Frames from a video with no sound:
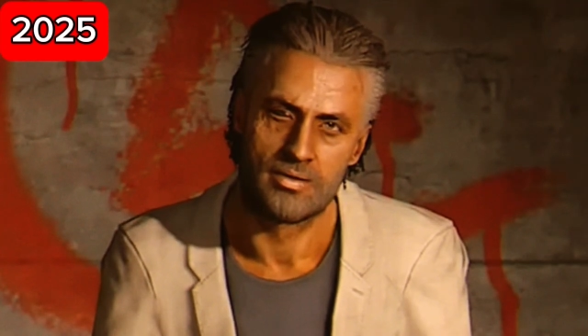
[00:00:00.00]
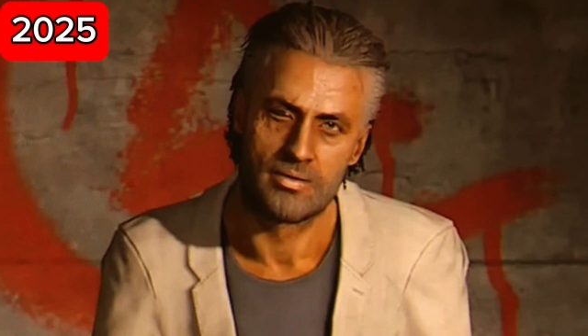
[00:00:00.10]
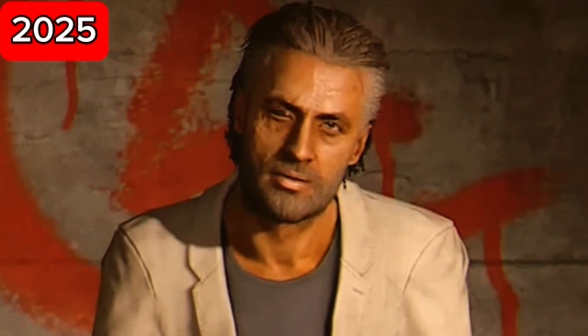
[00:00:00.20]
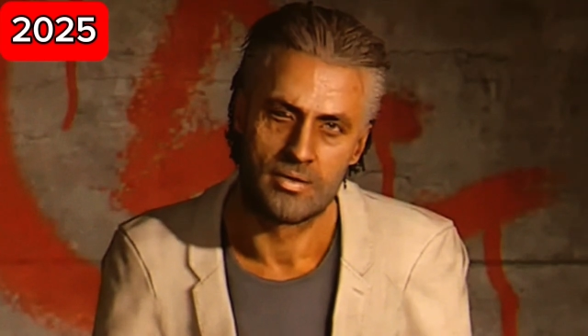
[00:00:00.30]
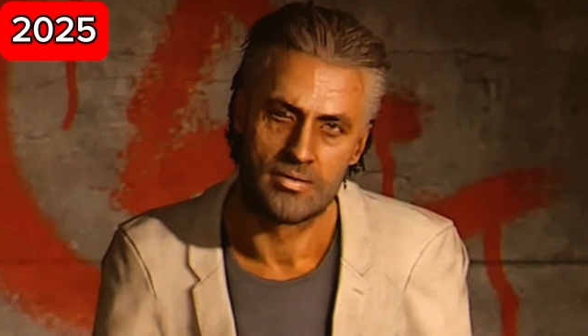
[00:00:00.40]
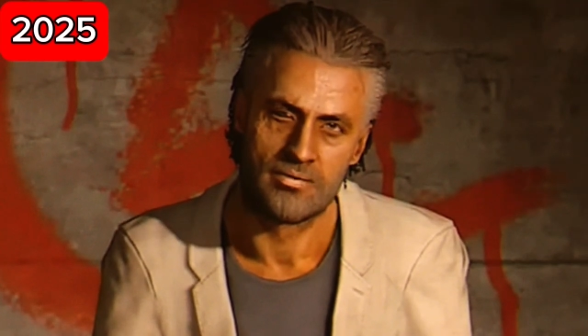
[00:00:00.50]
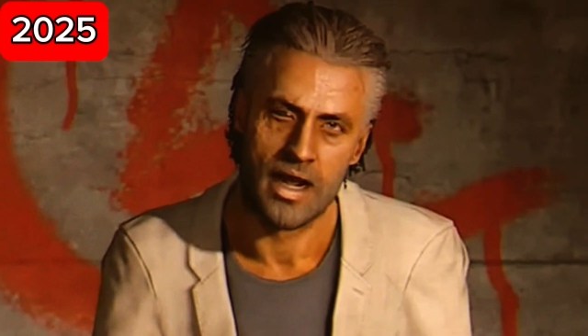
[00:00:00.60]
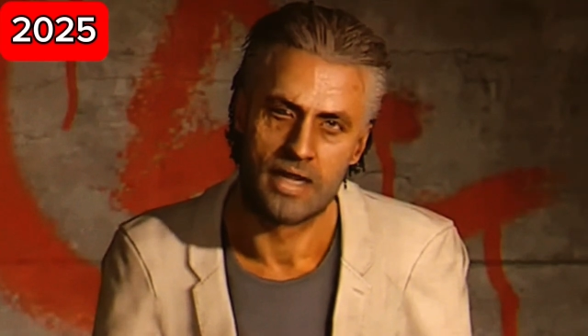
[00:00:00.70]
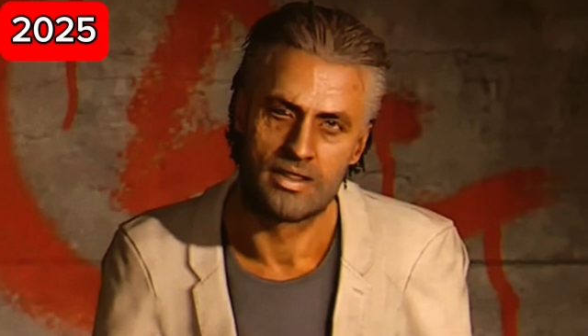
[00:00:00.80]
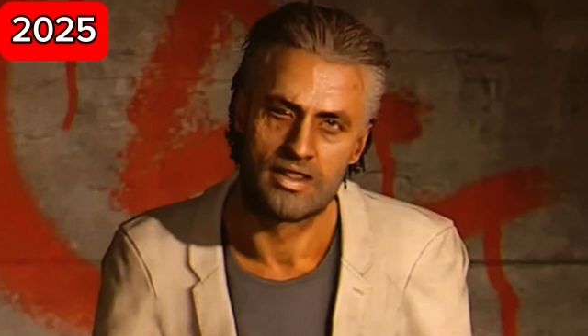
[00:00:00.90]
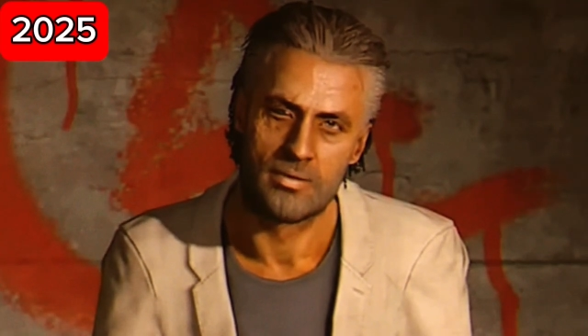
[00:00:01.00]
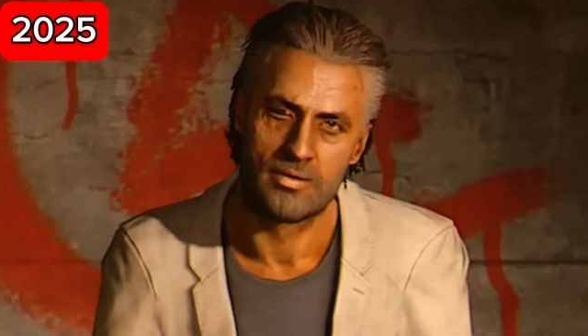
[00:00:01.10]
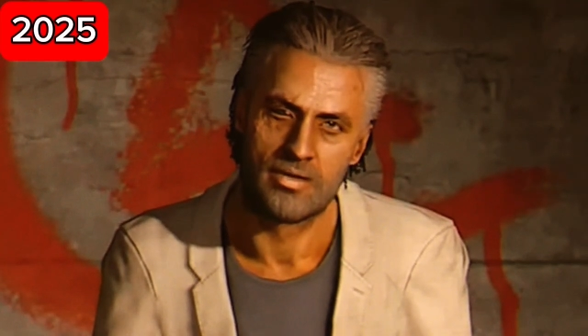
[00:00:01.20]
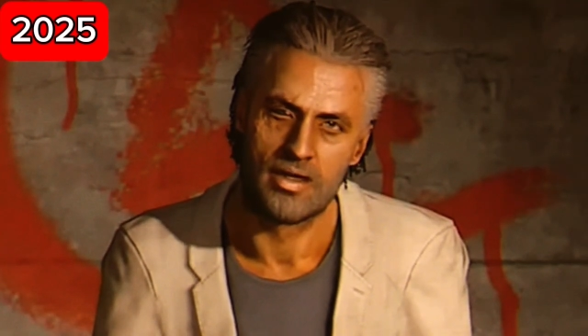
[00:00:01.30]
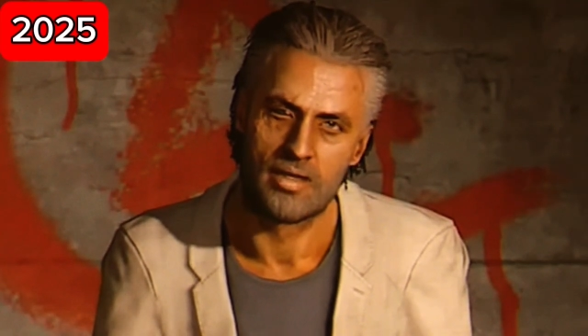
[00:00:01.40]
was the
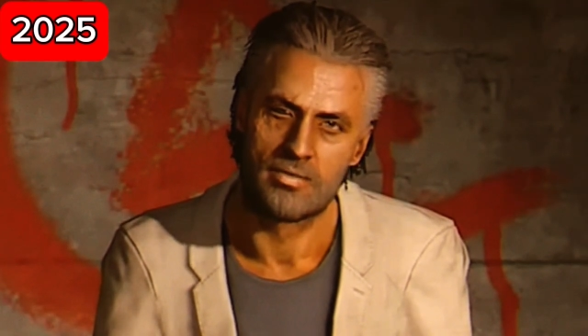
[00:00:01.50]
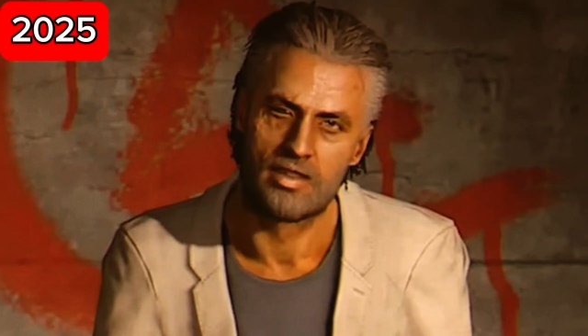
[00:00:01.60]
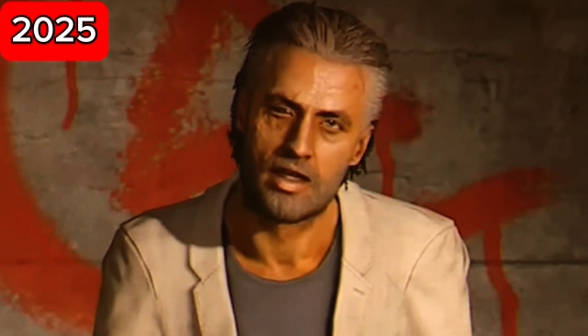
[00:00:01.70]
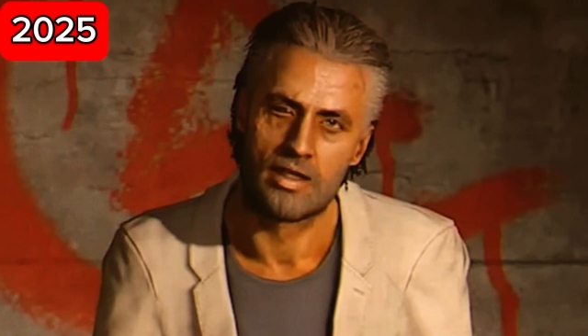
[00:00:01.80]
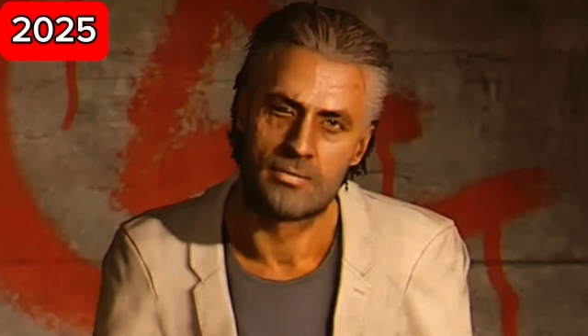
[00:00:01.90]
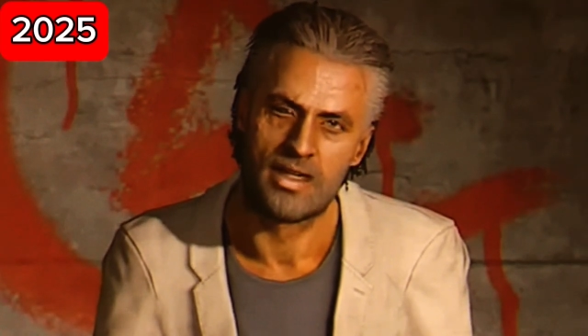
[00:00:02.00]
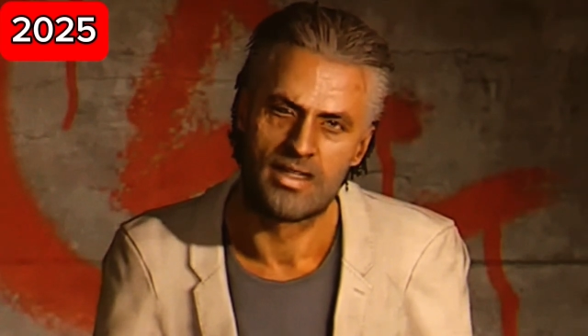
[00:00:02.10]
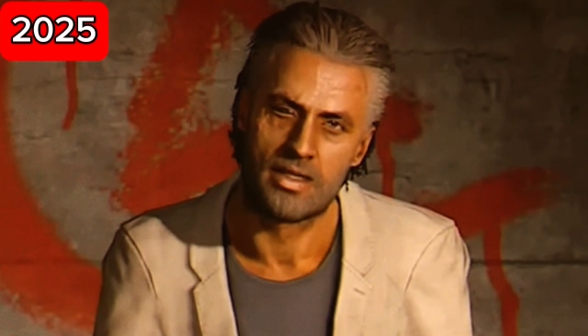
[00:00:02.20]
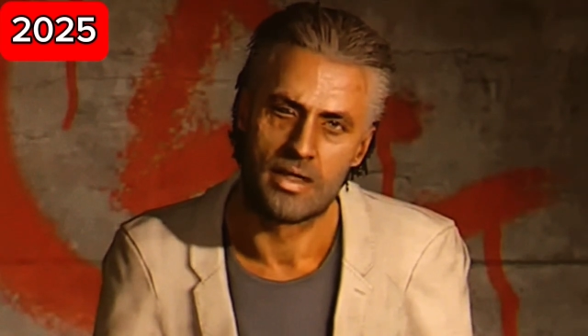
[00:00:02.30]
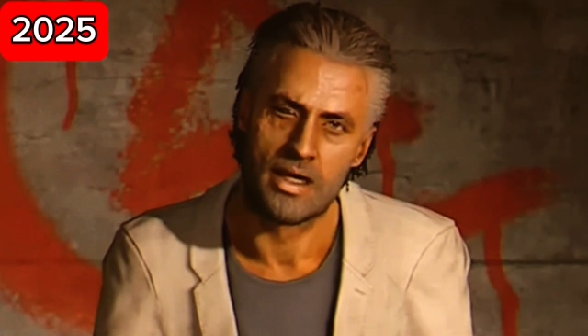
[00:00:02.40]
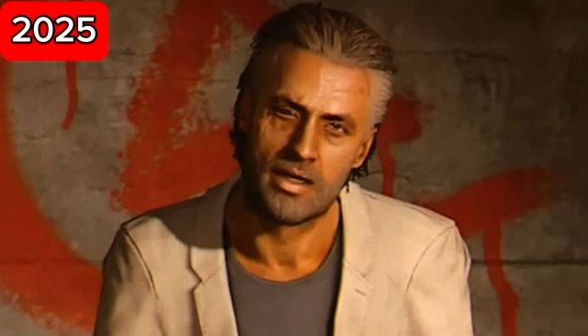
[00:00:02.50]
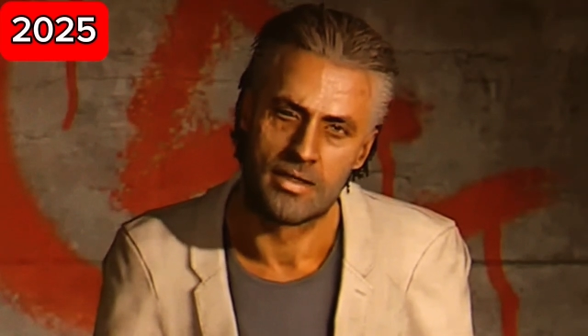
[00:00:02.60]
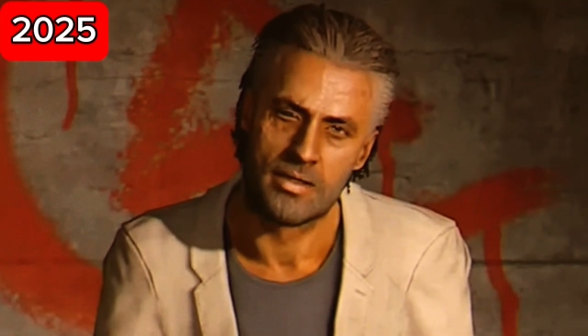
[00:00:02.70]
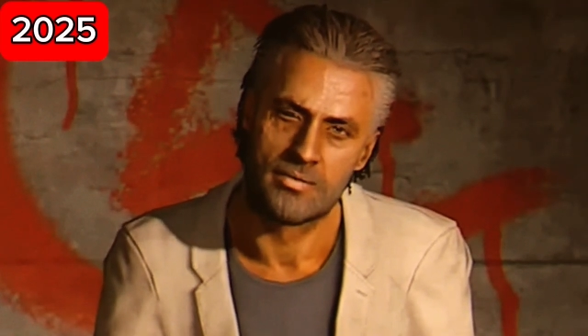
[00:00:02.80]
flagship of their absurd materialism.